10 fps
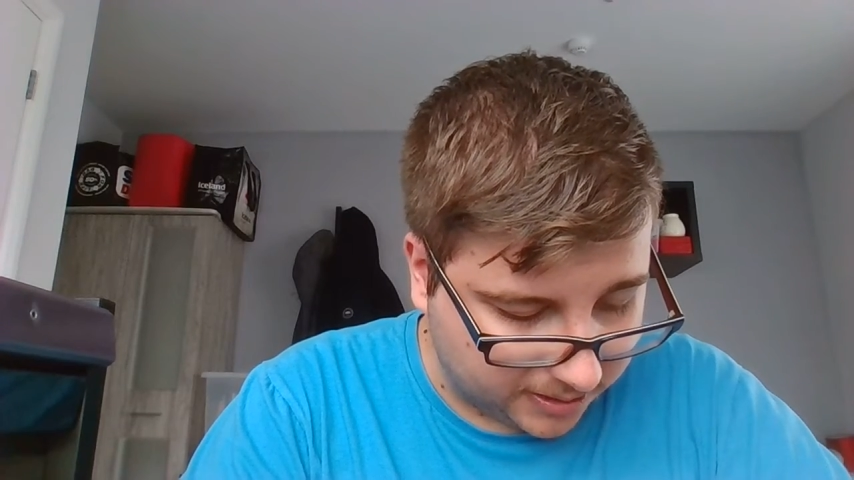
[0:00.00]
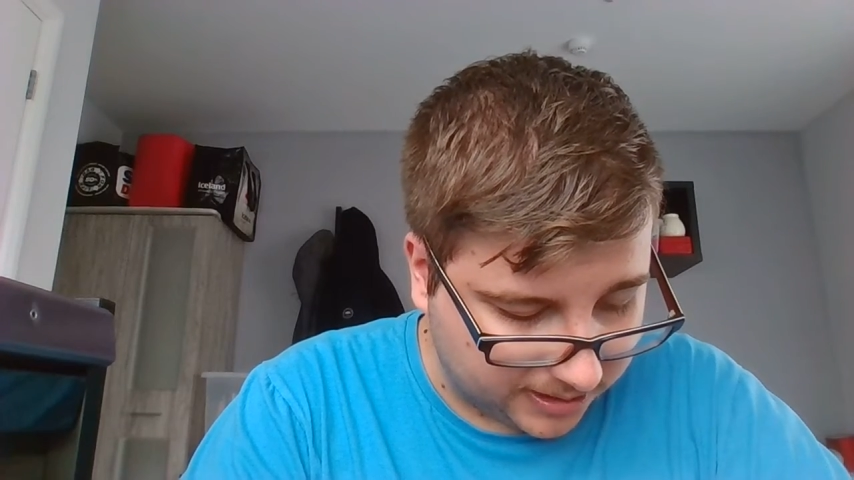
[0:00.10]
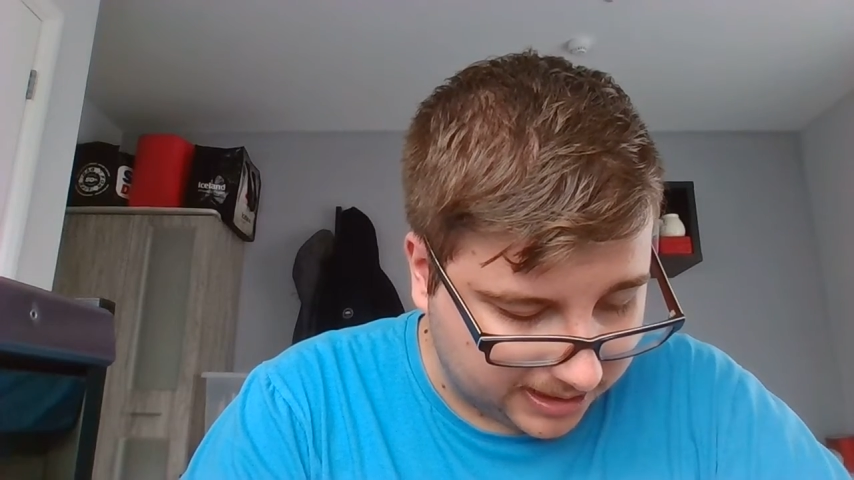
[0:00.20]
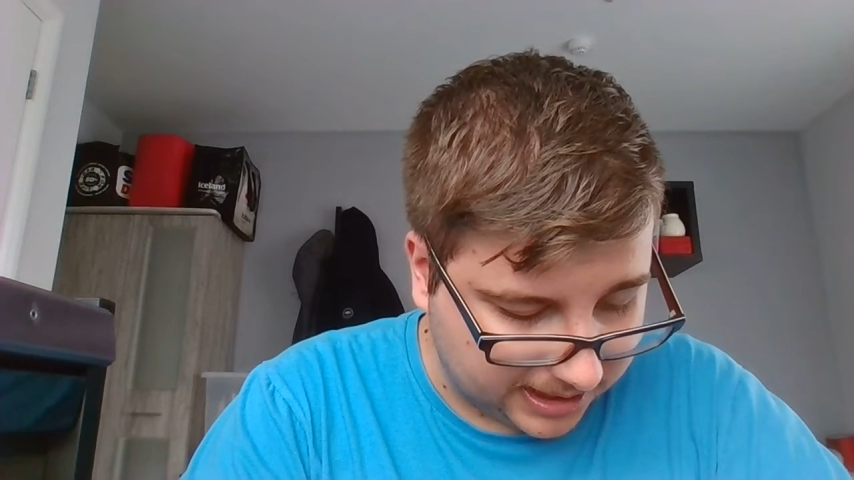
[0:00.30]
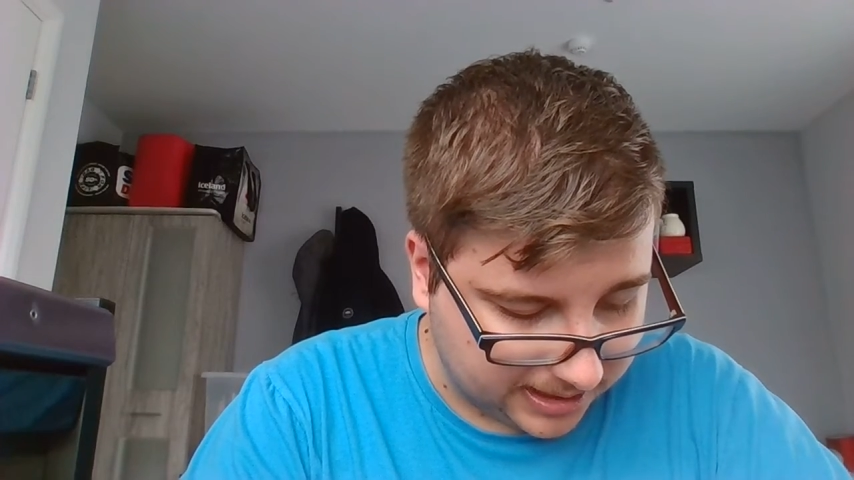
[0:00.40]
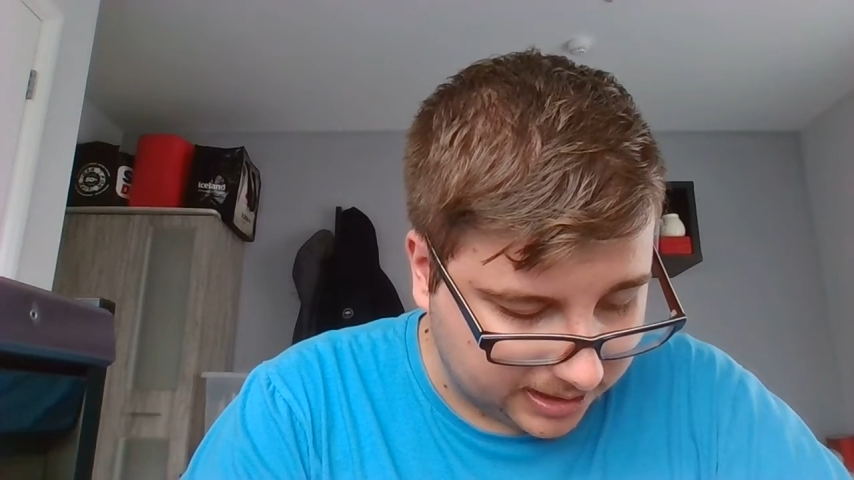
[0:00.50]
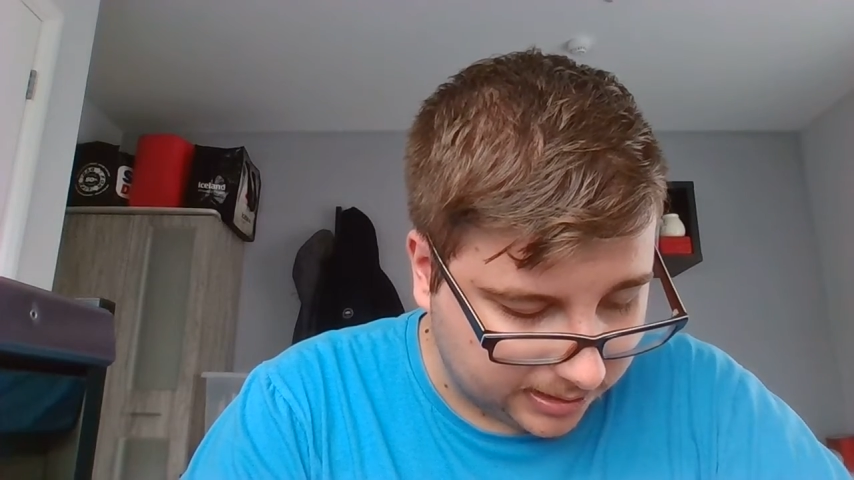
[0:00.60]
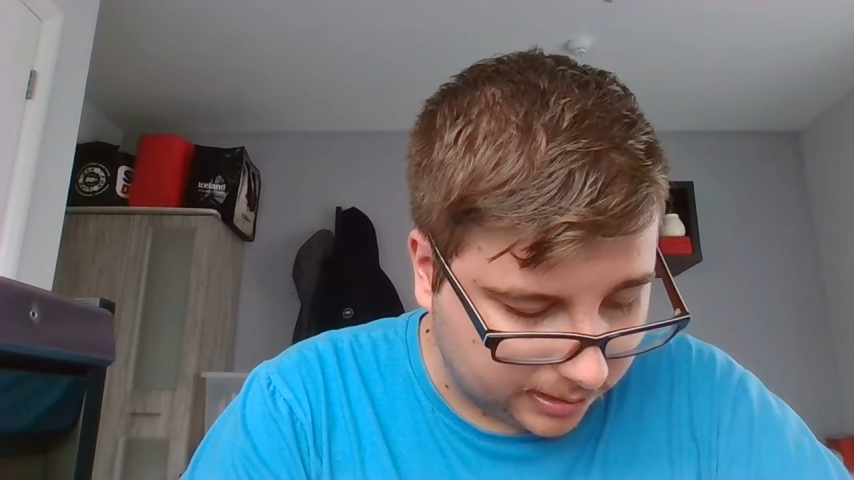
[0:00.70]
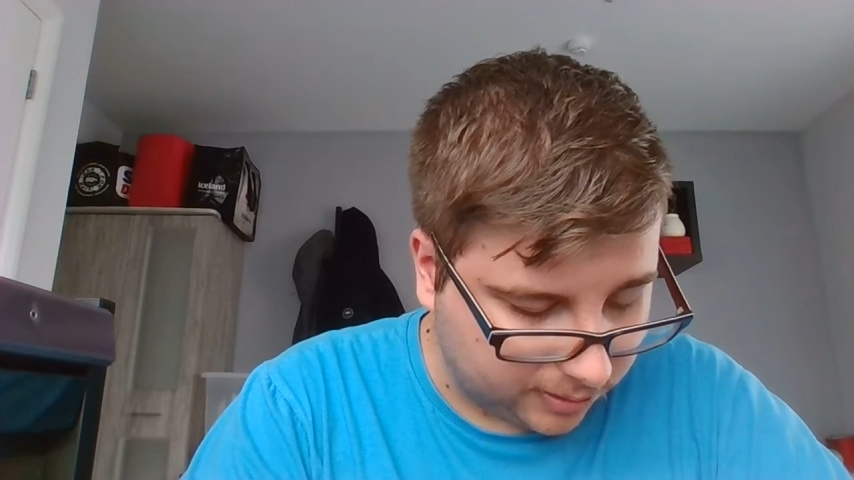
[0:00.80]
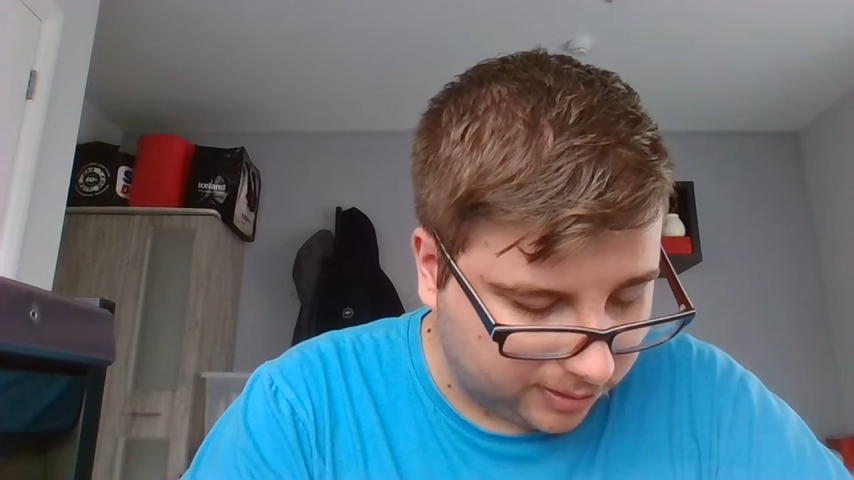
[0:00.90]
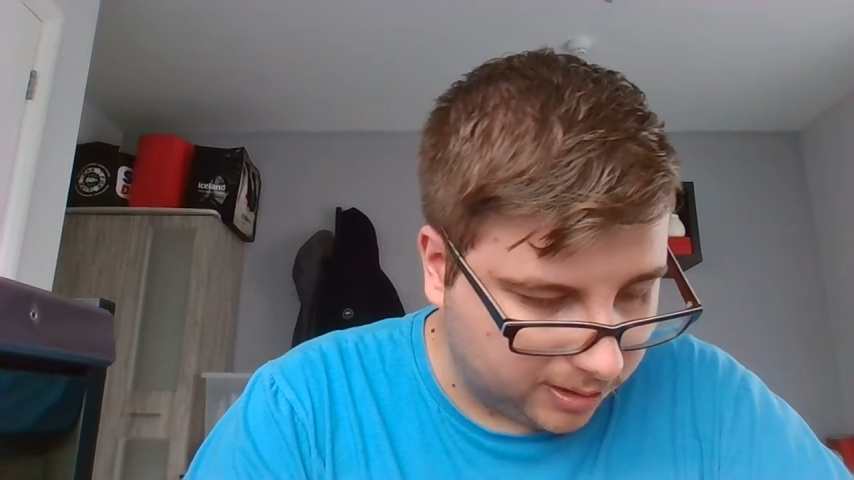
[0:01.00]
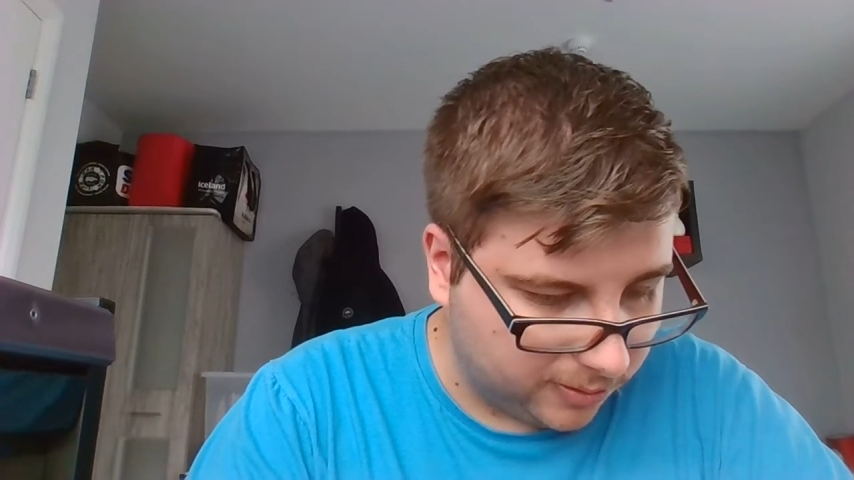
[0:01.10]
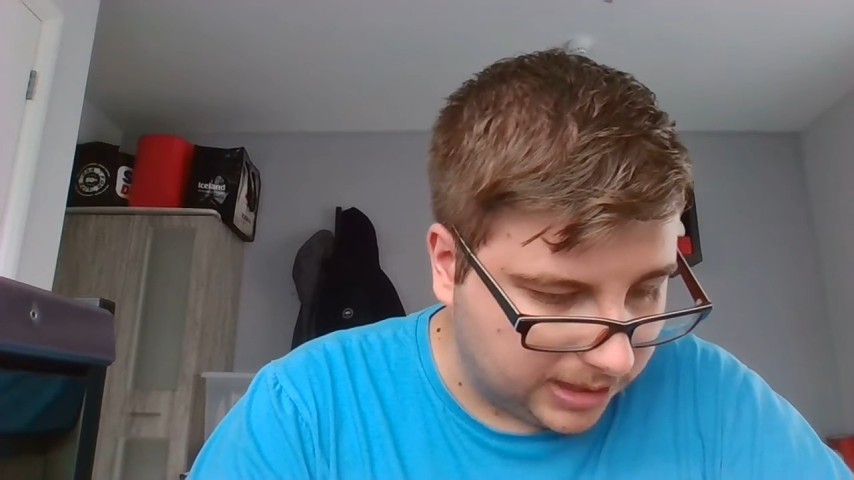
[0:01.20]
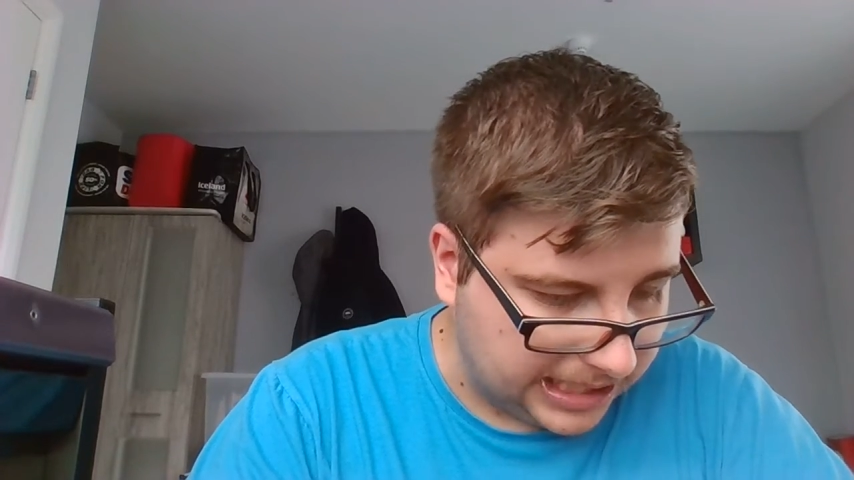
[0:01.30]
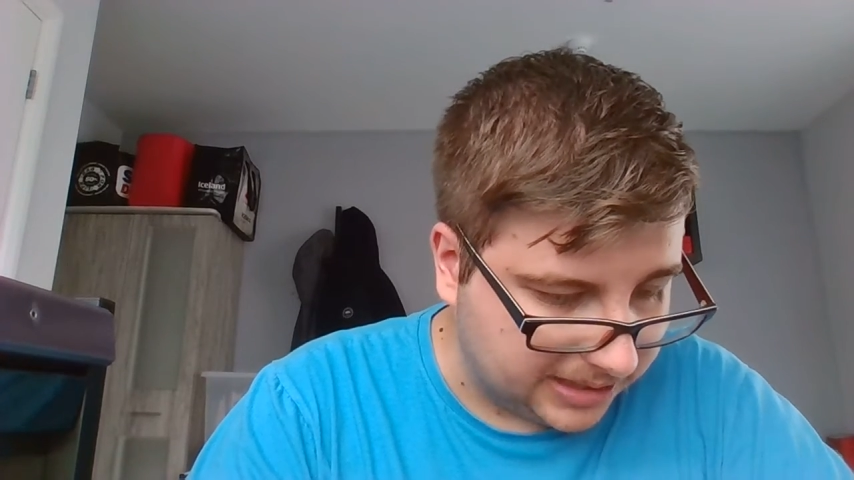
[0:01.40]
on a season-long
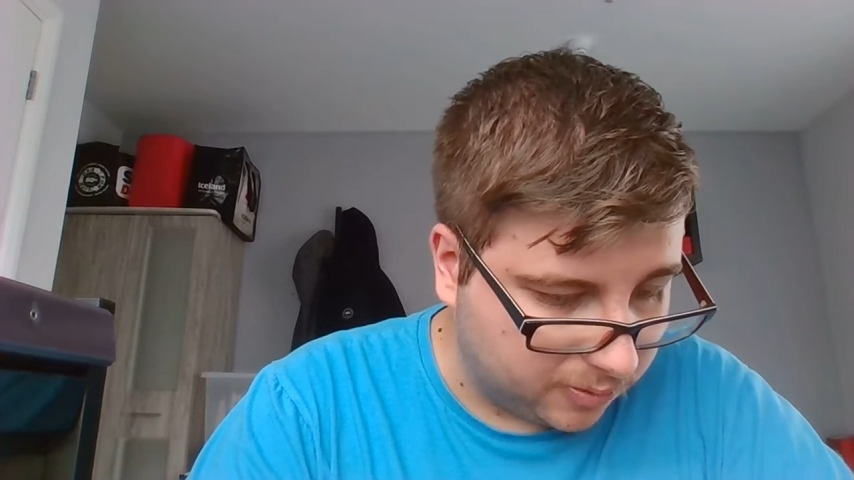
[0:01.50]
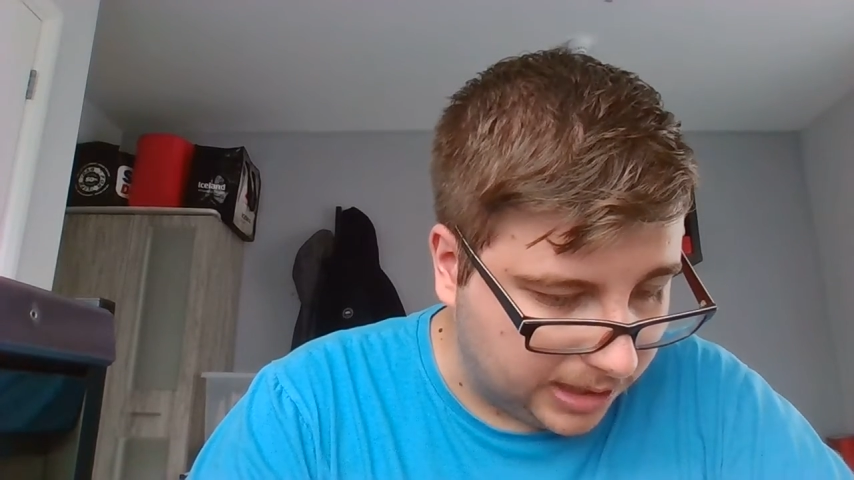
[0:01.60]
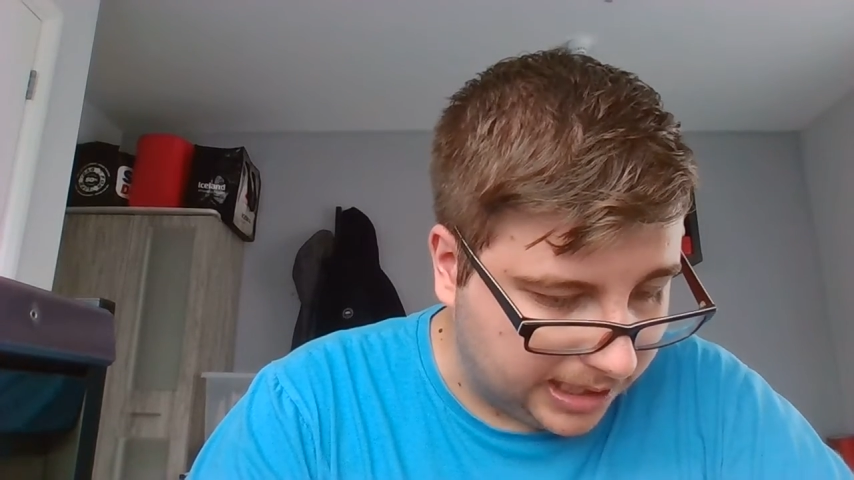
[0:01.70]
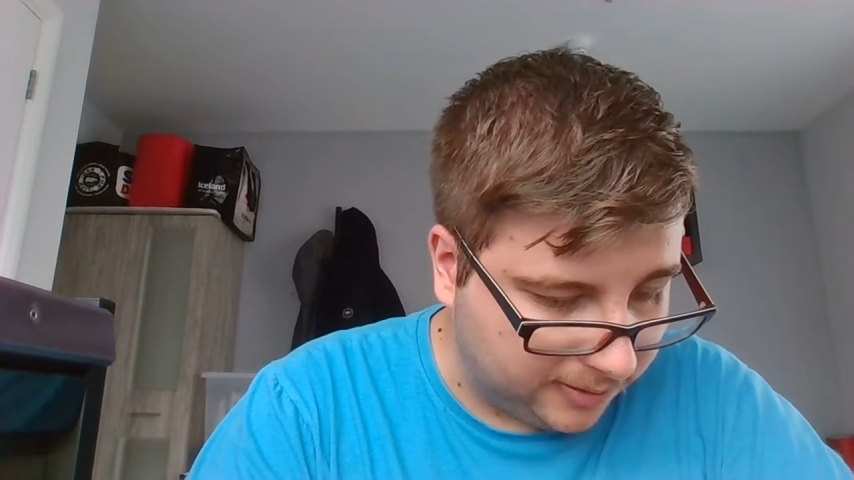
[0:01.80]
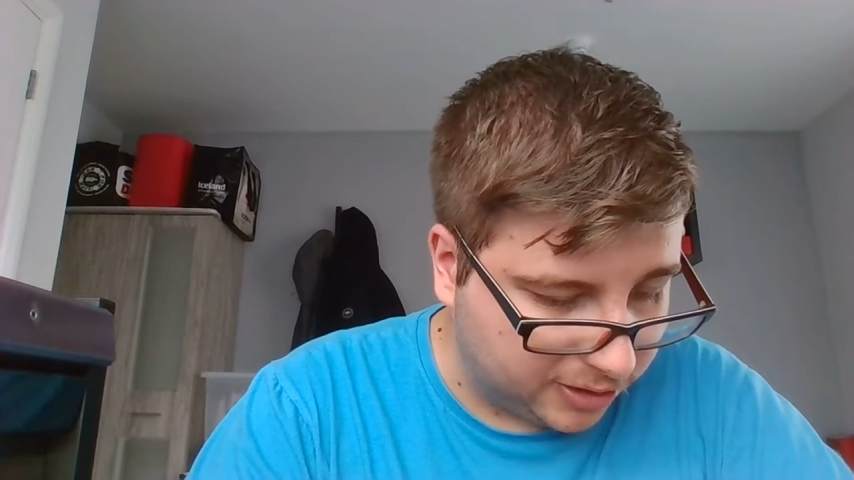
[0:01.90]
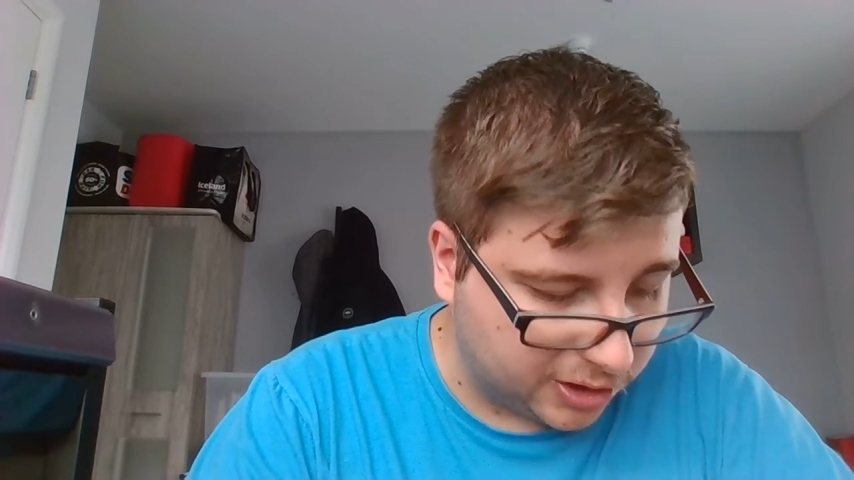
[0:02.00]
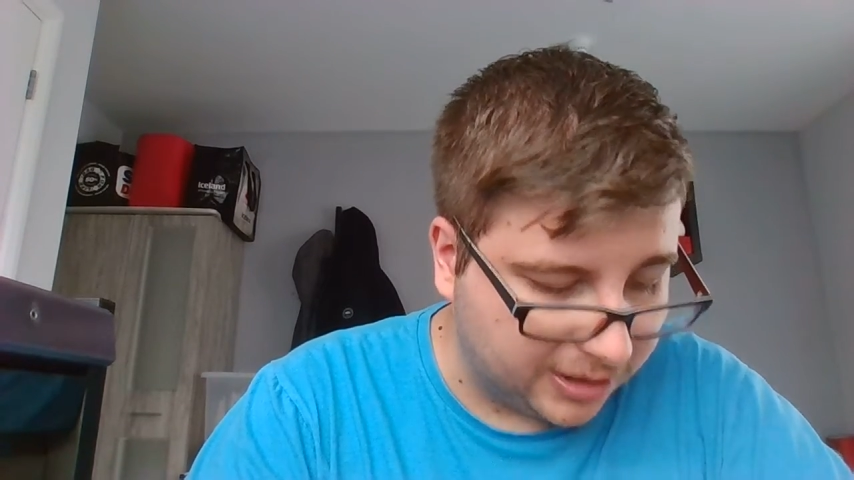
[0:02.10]
loan as well.